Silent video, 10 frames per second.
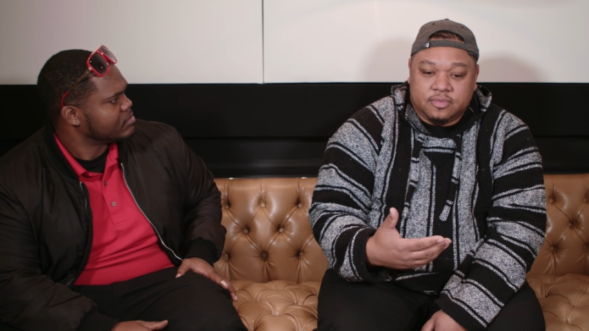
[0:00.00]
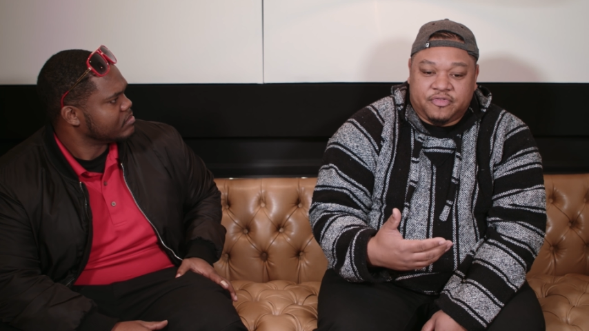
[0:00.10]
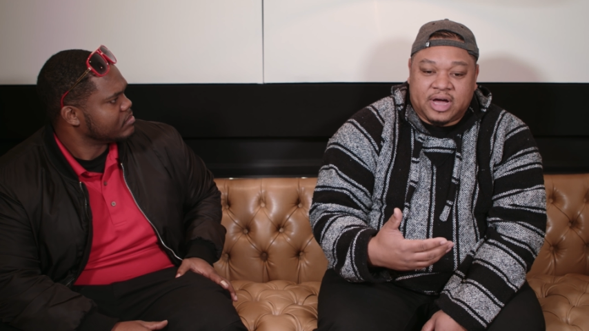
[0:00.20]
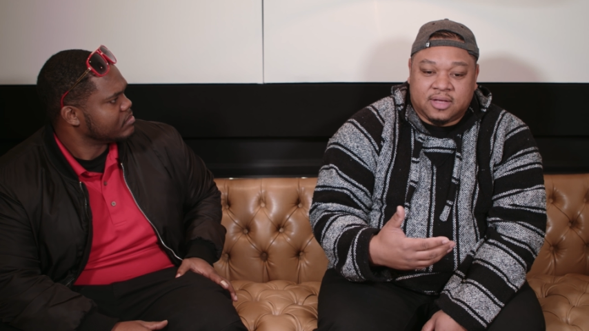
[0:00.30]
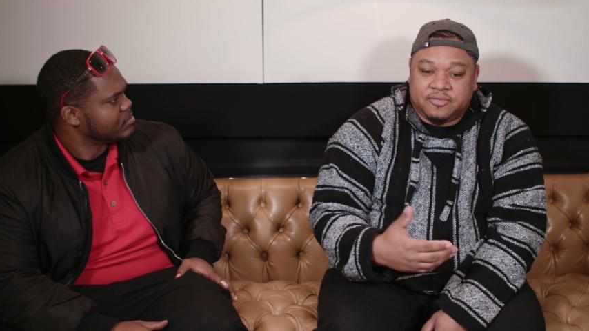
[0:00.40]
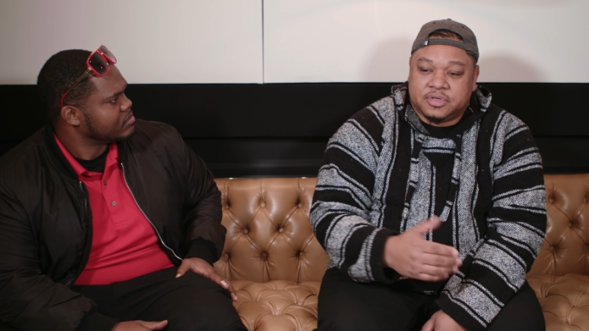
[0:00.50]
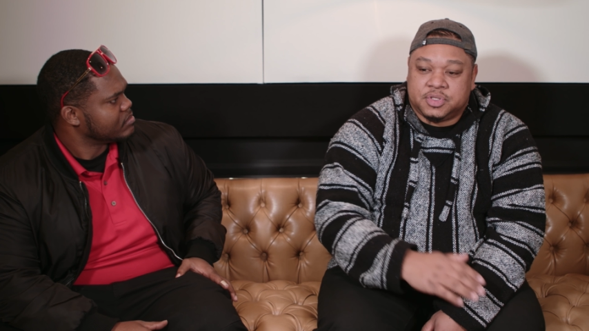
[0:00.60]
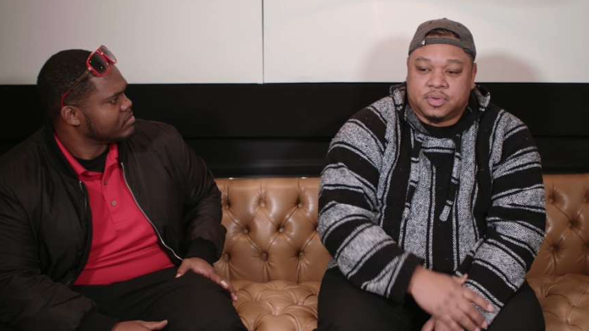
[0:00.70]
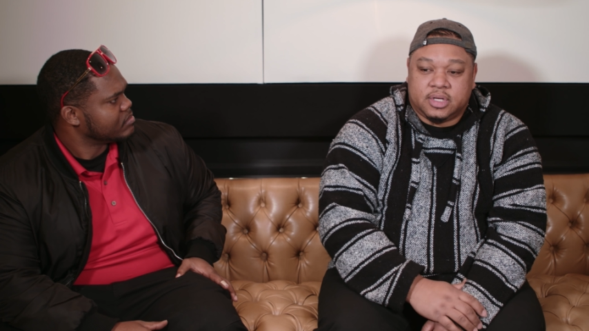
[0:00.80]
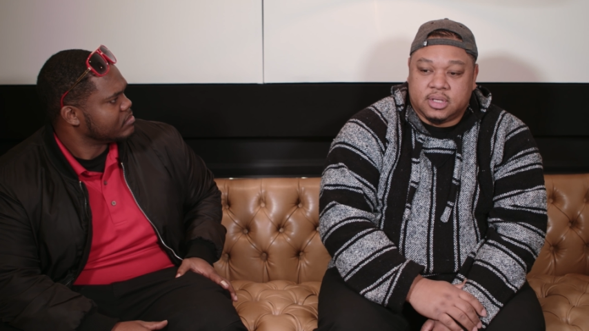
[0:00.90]
Speaker 1: fighting for
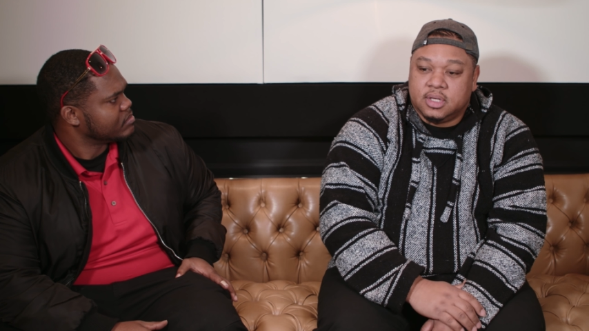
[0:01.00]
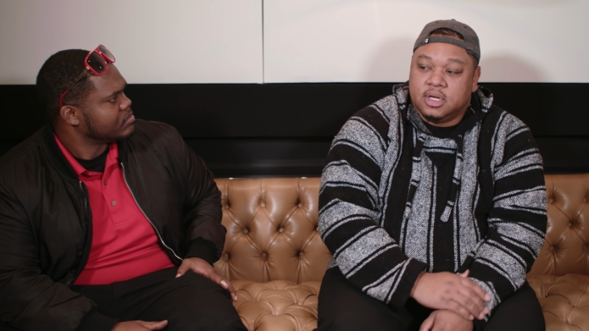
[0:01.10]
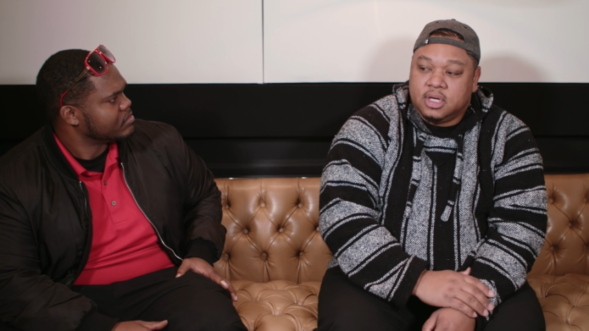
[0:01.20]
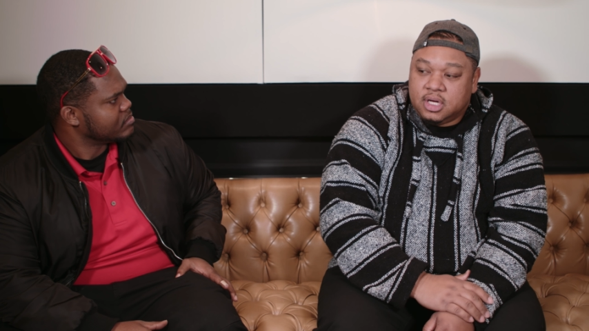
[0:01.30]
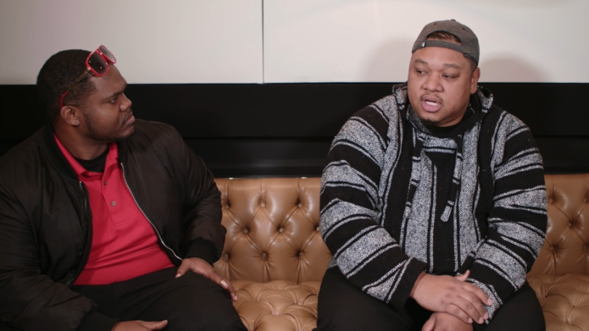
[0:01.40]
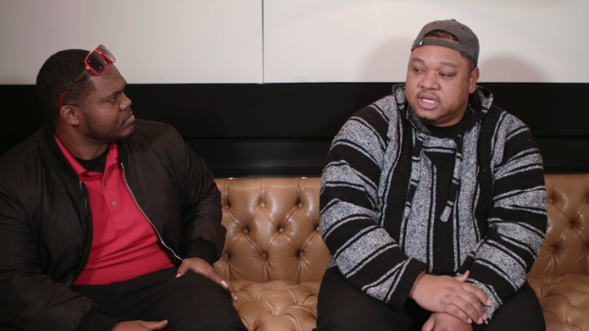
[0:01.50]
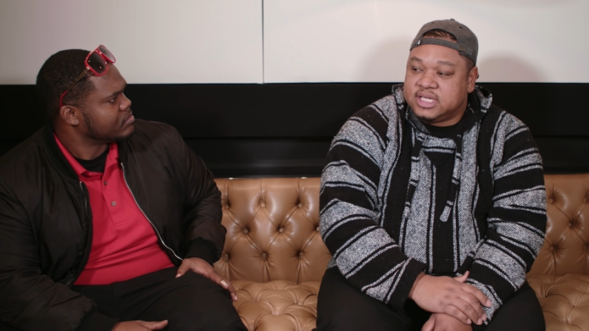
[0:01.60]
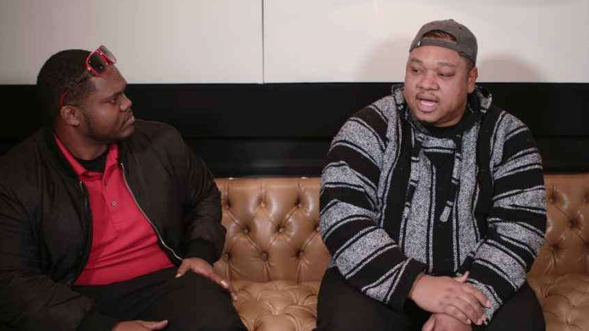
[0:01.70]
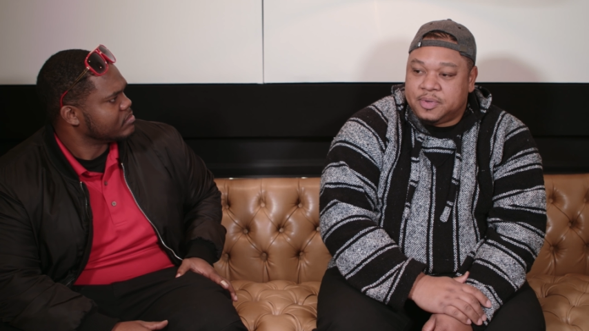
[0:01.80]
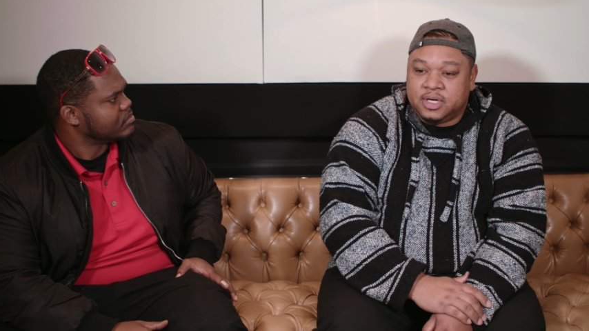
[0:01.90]
joy. Yeah. Oh,
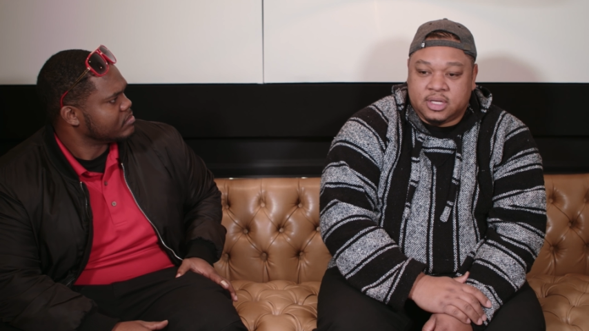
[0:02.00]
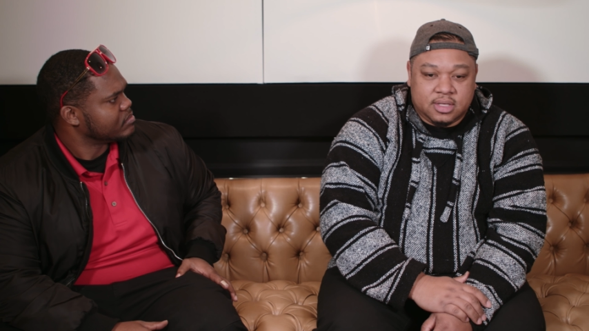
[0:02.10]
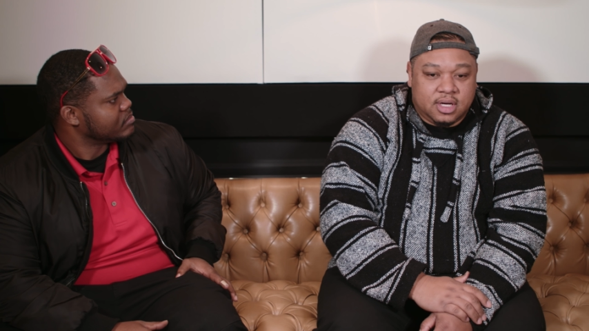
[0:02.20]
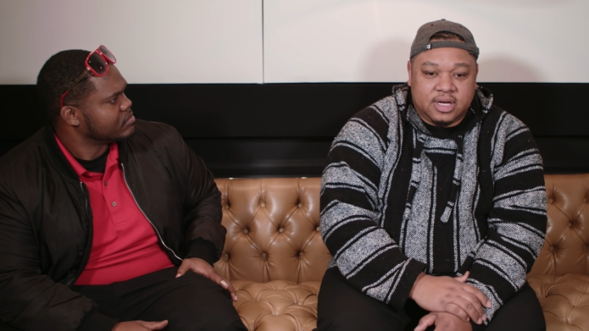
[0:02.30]
that's happening.